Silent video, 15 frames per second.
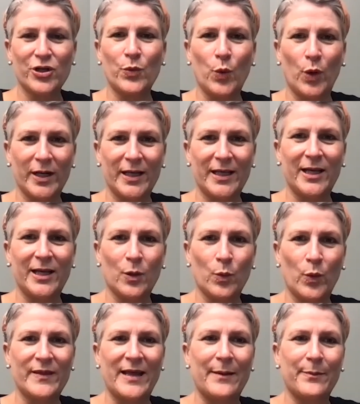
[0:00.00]
you want to hear
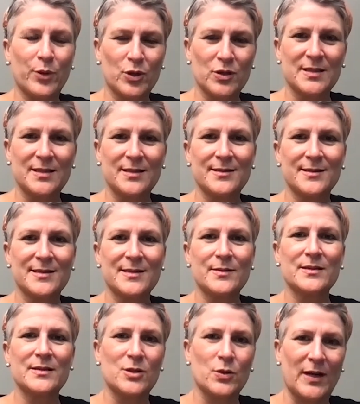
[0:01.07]
what that person's
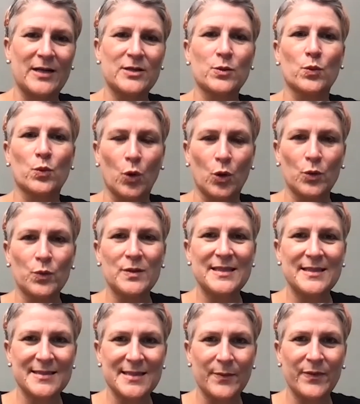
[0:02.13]
direct role was
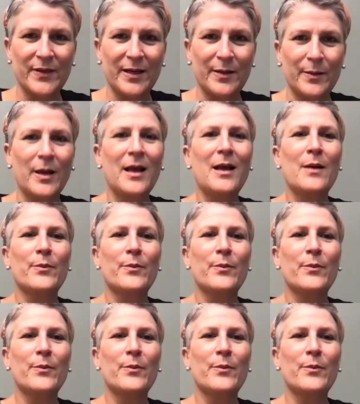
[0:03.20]
in something,